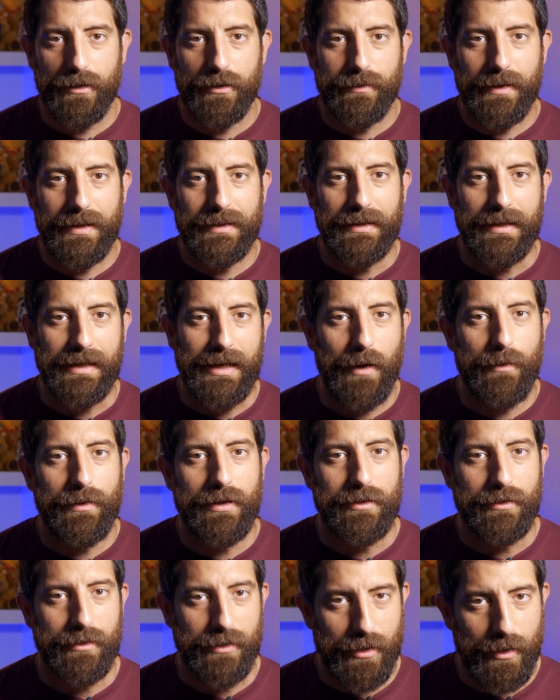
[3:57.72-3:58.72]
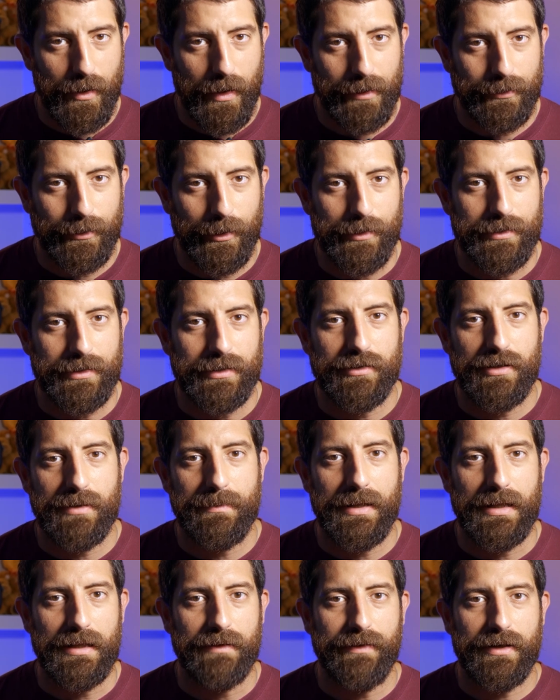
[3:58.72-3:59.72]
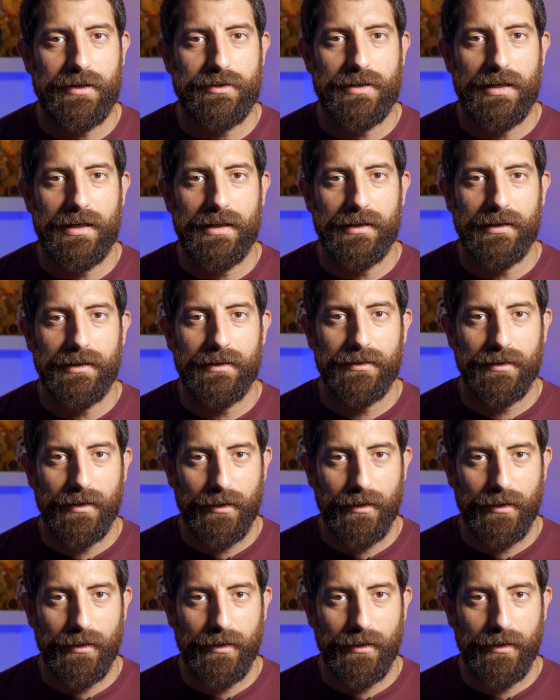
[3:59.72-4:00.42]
Alright, and now that you know how to use the trim edit functionality,